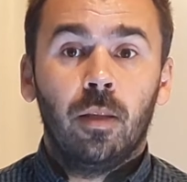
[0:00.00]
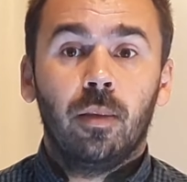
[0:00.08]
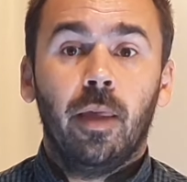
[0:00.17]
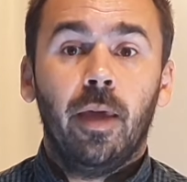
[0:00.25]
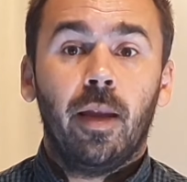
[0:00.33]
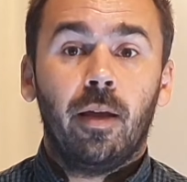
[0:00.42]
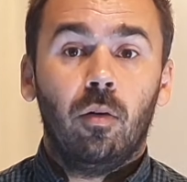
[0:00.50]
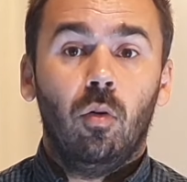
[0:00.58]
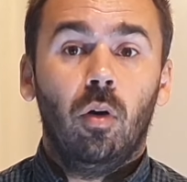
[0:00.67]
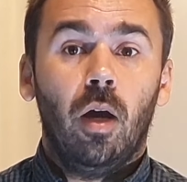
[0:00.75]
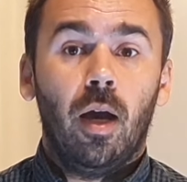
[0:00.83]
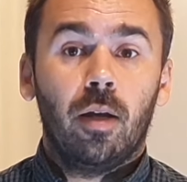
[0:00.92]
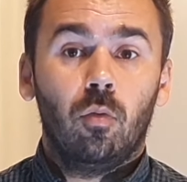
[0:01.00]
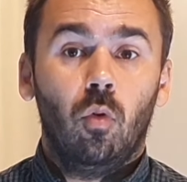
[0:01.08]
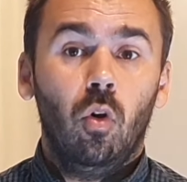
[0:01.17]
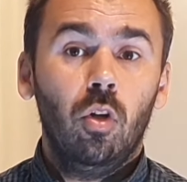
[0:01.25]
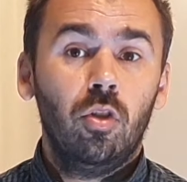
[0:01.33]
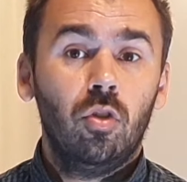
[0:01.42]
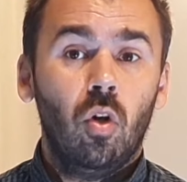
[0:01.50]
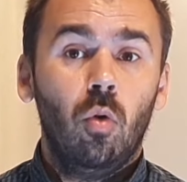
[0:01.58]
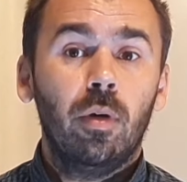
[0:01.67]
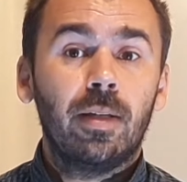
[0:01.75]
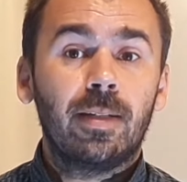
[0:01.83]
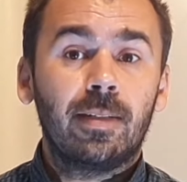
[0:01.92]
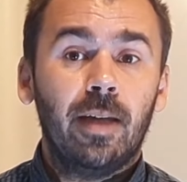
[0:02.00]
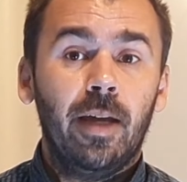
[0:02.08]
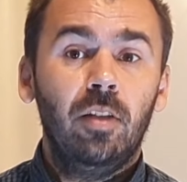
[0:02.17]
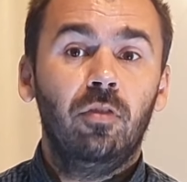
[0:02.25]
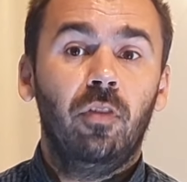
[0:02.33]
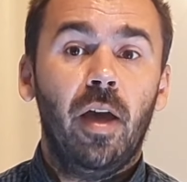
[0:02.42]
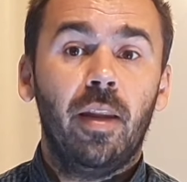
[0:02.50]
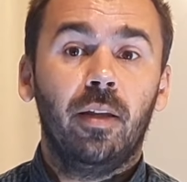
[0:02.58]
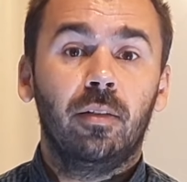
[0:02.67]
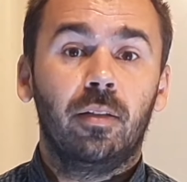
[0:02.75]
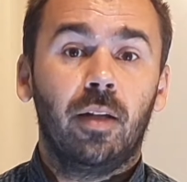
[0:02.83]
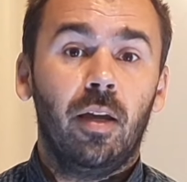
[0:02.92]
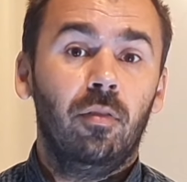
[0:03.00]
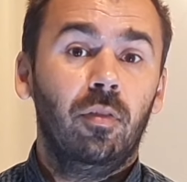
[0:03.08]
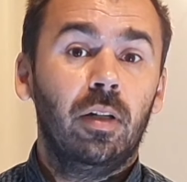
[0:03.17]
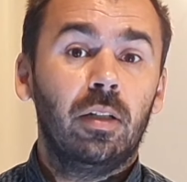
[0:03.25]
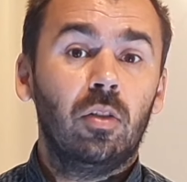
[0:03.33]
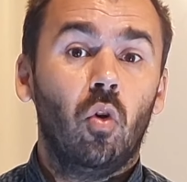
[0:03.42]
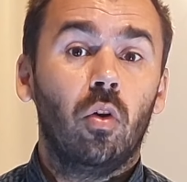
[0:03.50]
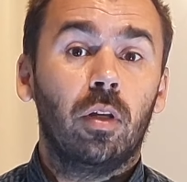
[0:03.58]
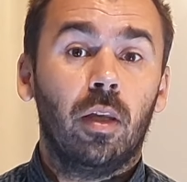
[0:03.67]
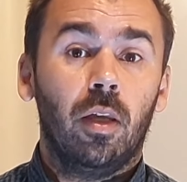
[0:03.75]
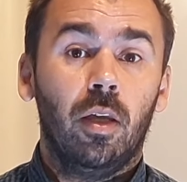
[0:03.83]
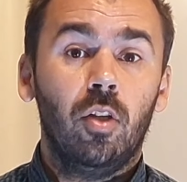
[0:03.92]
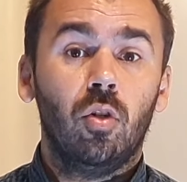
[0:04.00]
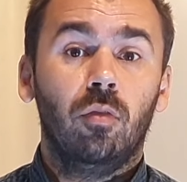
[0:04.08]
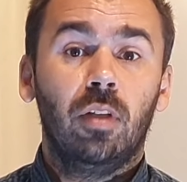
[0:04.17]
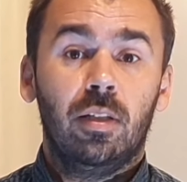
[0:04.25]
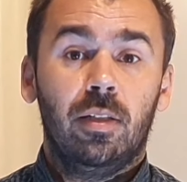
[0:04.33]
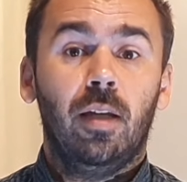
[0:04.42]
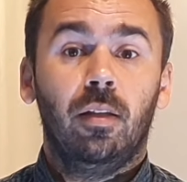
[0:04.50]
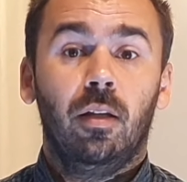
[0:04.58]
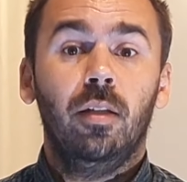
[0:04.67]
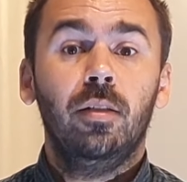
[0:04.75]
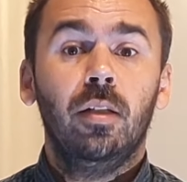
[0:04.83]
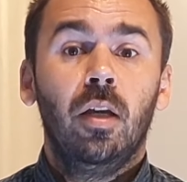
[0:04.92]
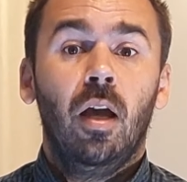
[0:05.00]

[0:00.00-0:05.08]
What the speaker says: There are also side-firing drivers on each of the satellites.